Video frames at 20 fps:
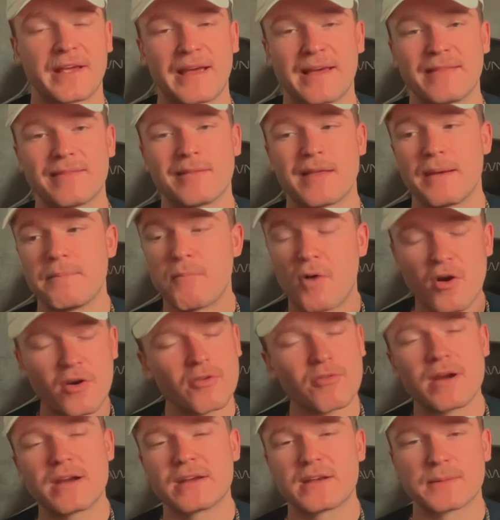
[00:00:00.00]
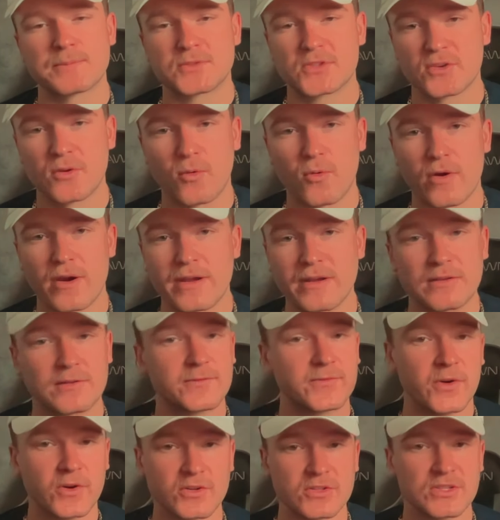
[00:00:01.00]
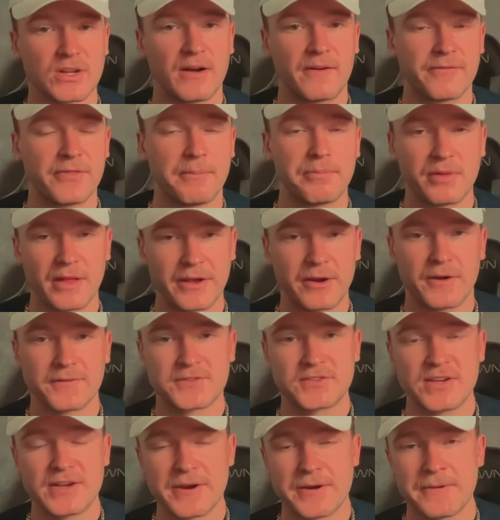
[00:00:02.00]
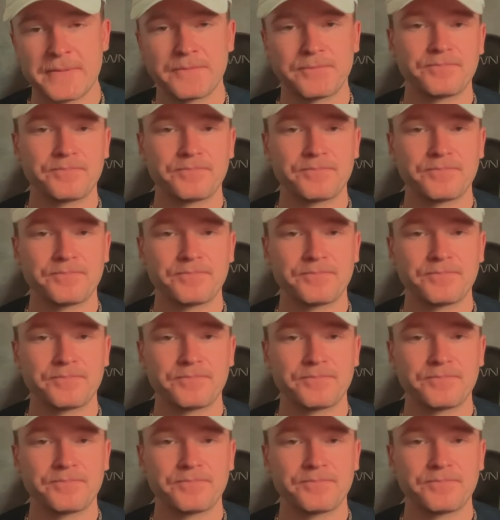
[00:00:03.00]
And, and Marner ended up scoring his first of the playoffs here.